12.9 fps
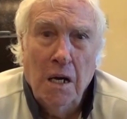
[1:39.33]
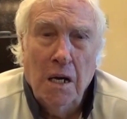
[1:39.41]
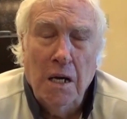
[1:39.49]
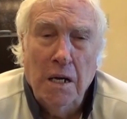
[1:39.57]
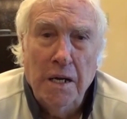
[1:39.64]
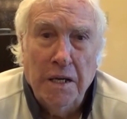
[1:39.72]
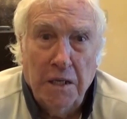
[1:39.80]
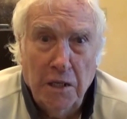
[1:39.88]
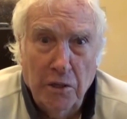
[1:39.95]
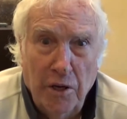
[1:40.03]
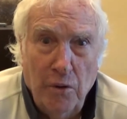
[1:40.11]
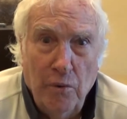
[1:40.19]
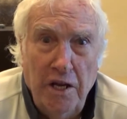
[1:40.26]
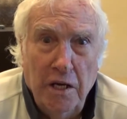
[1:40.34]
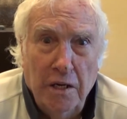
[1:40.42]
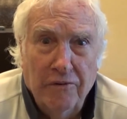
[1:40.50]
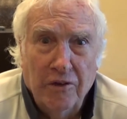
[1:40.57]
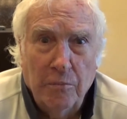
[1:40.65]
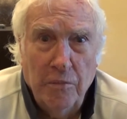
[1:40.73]
Hi Gary, we
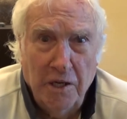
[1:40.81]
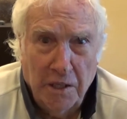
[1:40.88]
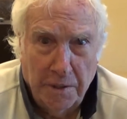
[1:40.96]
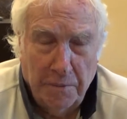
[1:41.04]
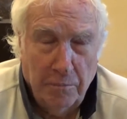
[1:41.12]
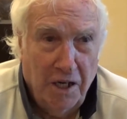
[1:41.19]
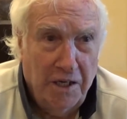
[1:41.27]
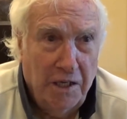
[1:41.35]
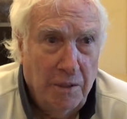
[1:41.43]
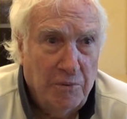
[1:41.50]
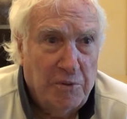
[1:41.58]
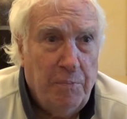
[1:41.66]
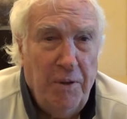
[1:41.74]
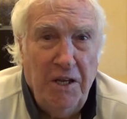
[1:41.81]
haven't met. My name's